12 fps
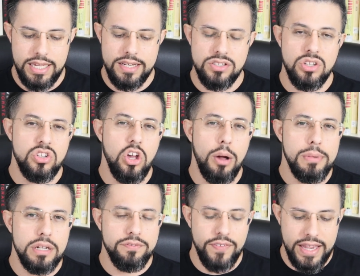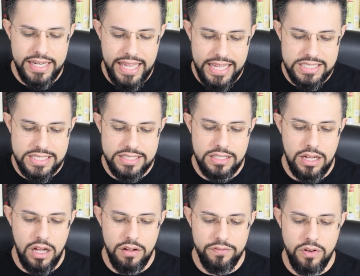It is the dominant fatty acid
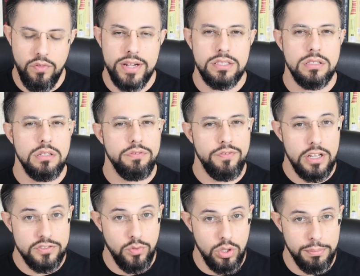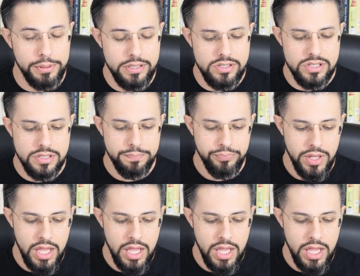of retinal phospholipids.